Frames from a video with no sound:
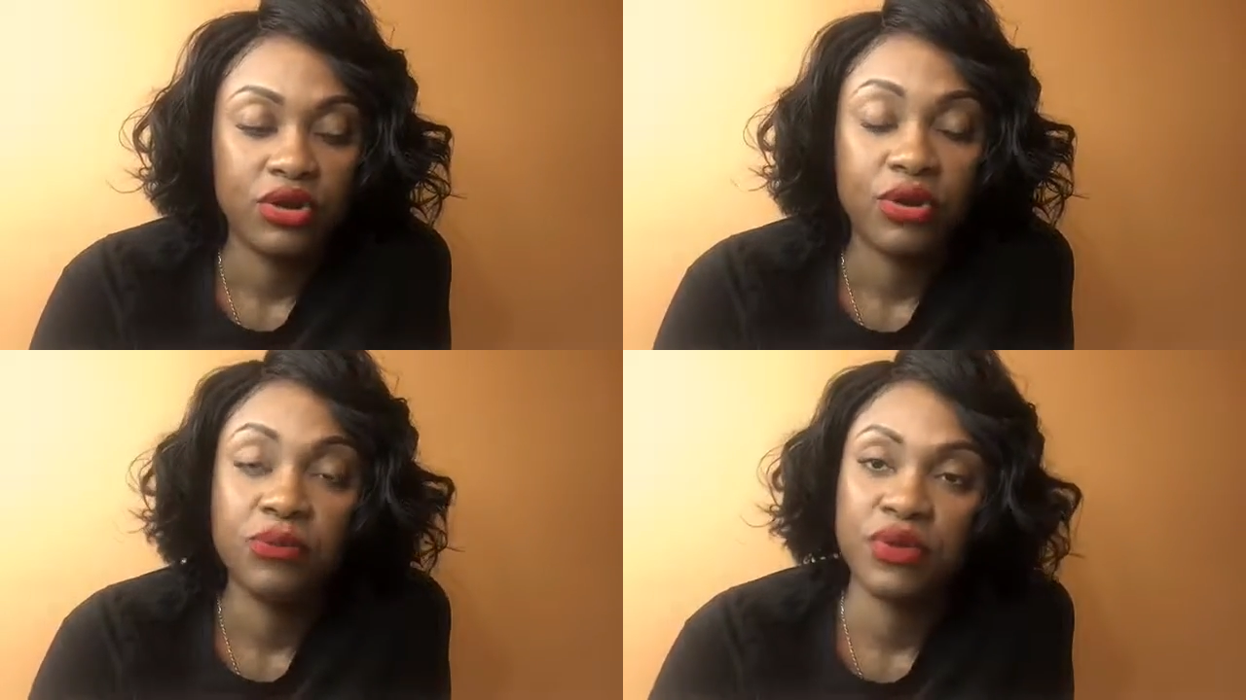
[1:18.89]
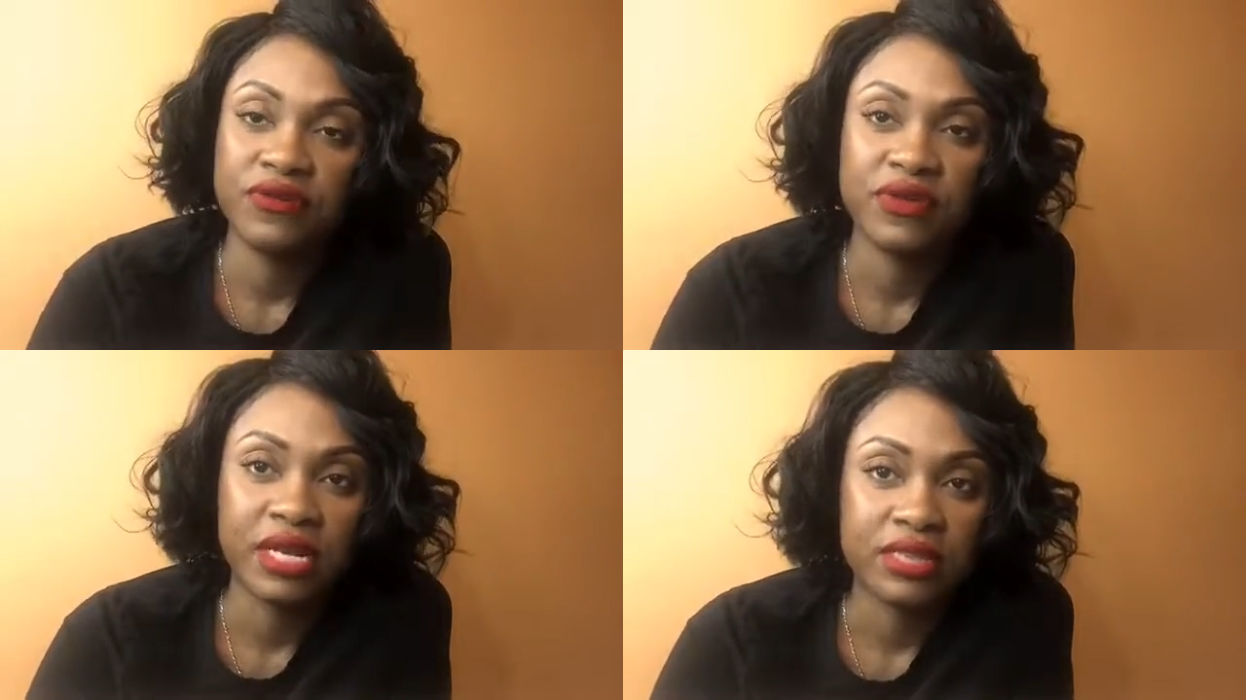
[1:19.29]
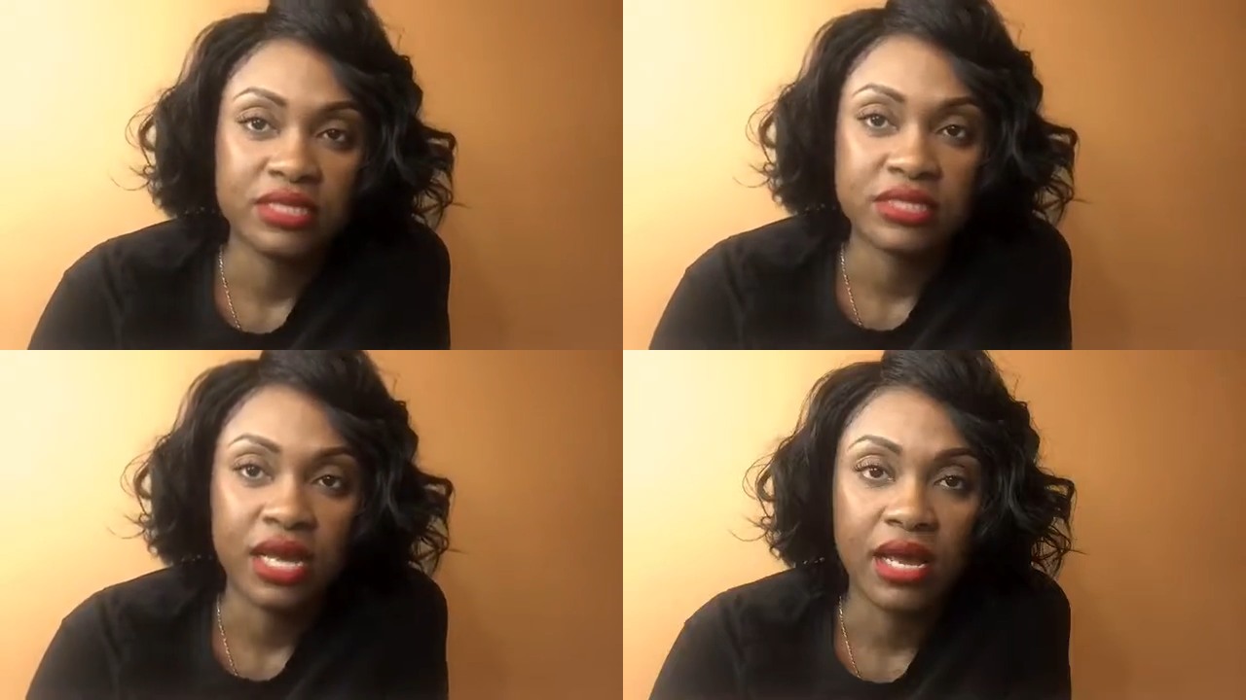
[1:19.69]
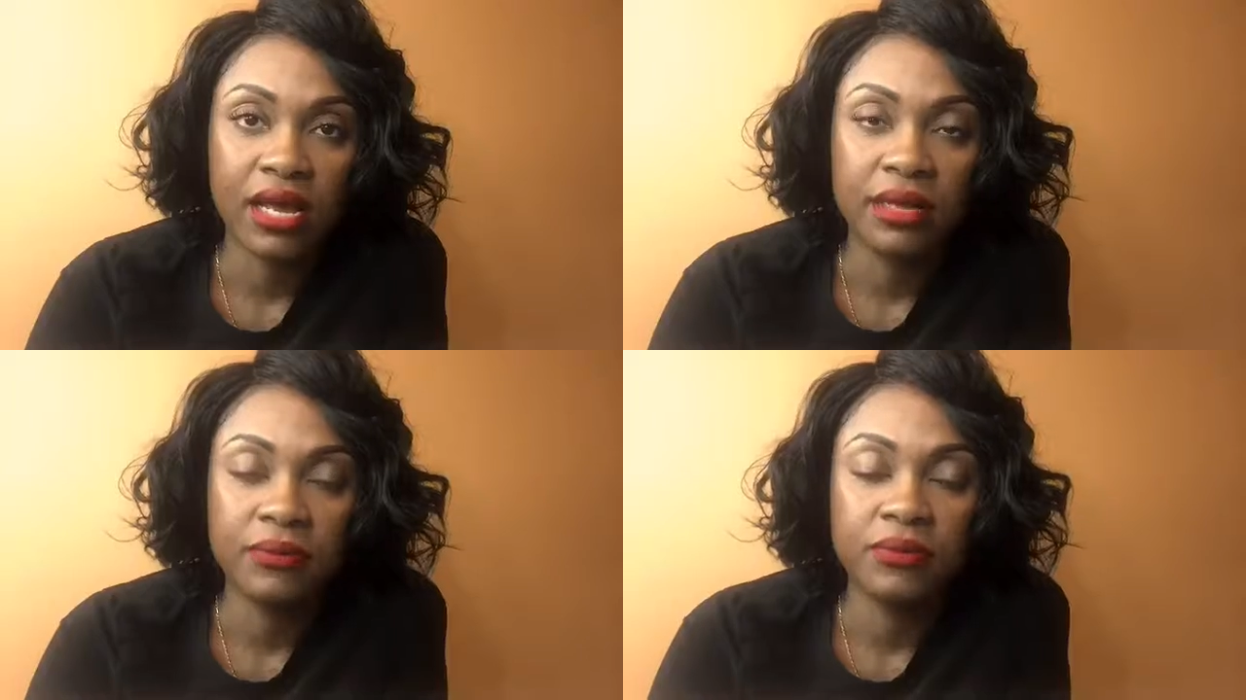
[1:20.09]
her boyfriend at the
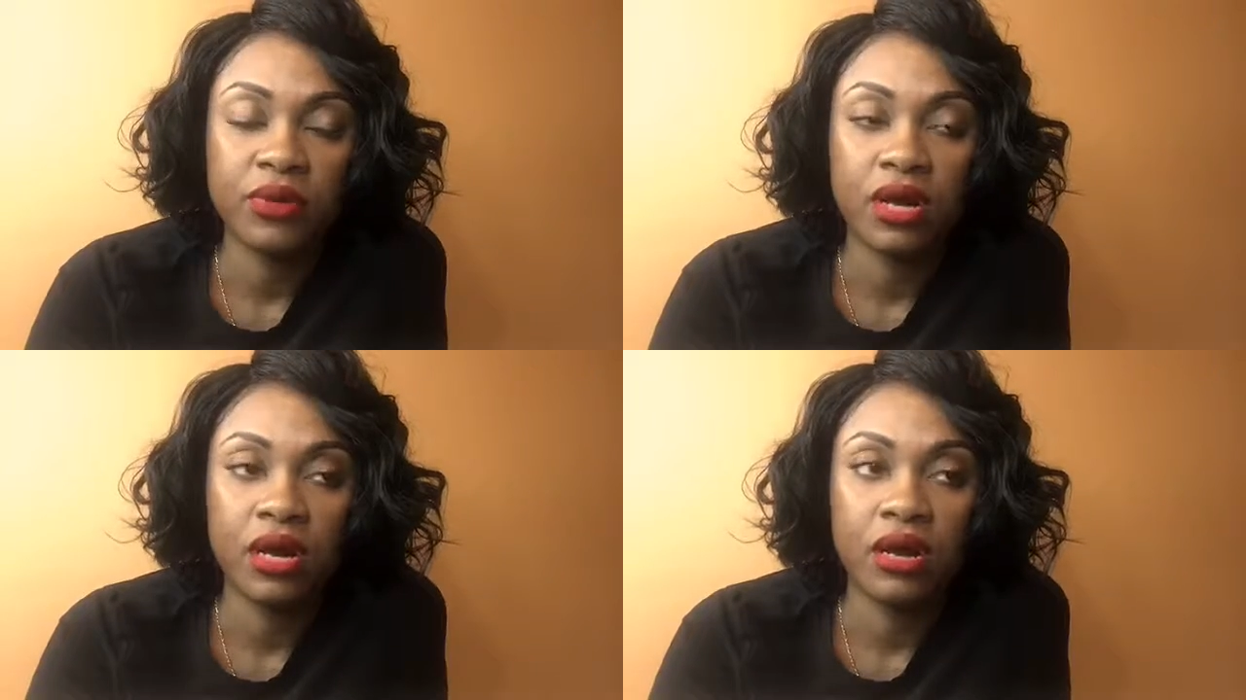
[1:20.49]
time